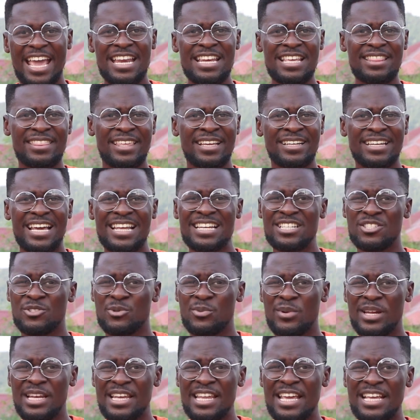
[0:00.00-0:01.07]
anything that is
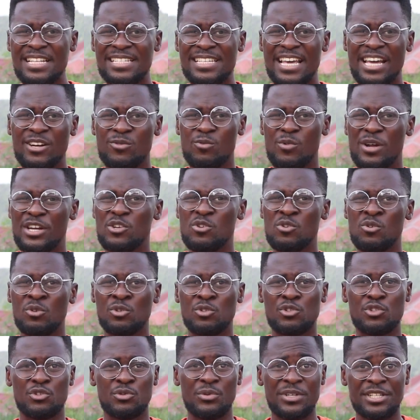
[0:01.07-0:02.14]
related with
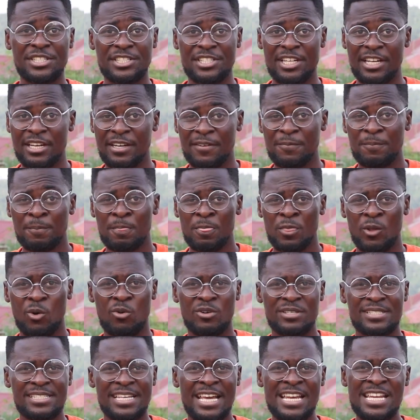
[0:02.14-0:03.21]
nutrition
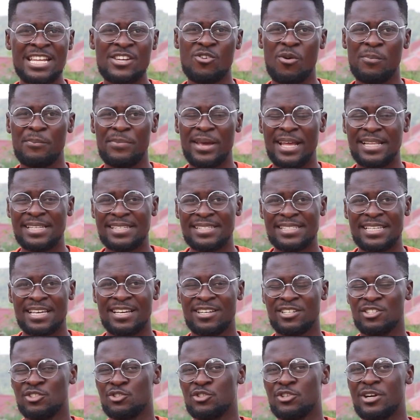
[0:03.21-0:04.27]
concerning your pets,
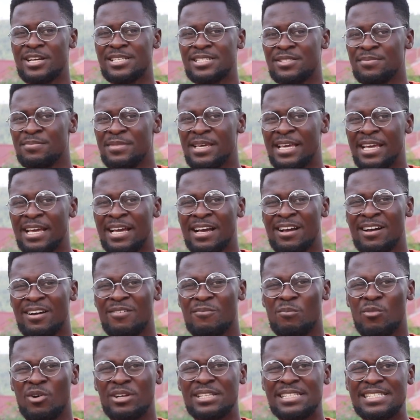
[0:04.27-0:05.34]
trust me,
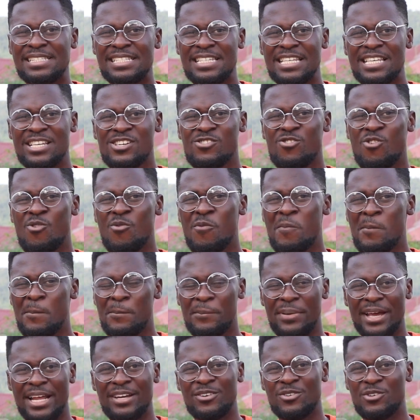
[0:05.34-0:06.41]
Montego
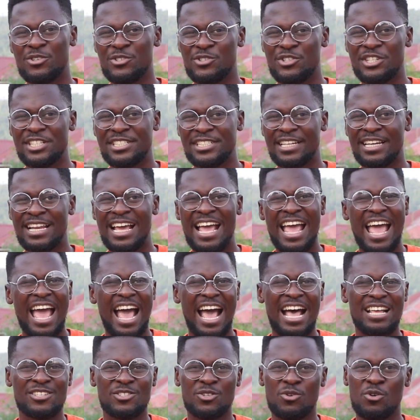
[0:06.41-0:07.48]
Pet Nutrition
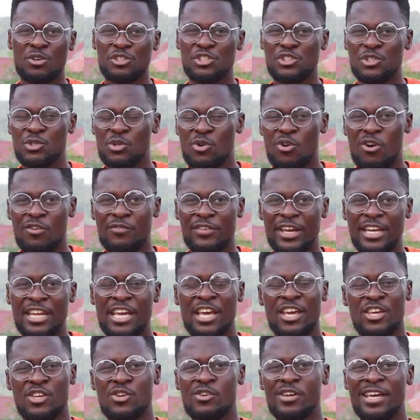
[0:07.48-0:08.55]
has got you covered.
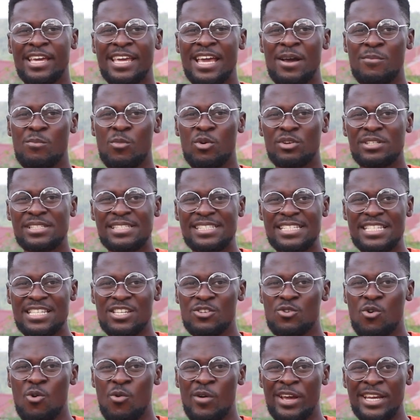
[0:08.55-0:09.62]
You can get
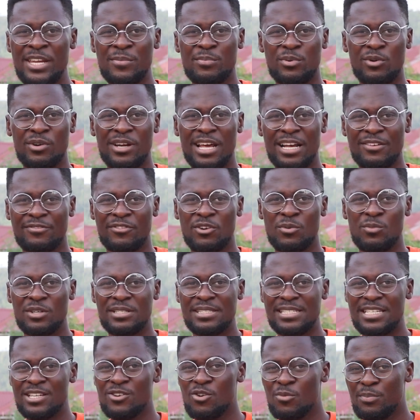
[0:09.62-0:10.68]
Montego, any product from
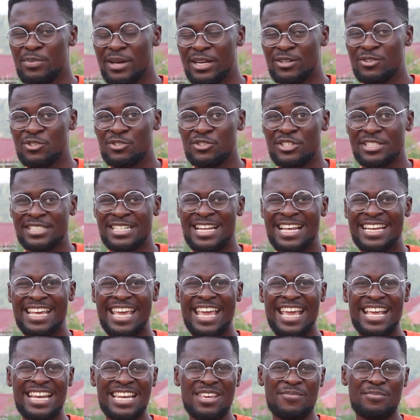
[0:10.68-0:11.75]
Montego Pet Nutrition at
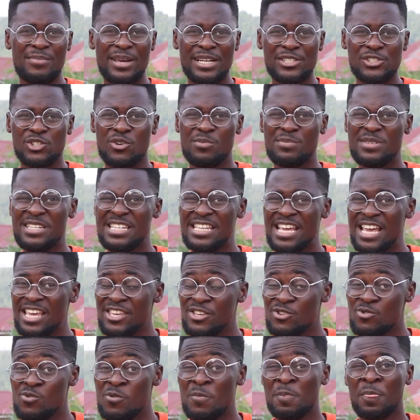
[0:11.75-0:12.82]
any pet shop near
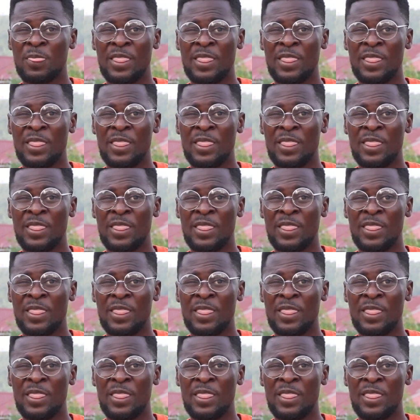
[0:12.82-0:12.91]
you,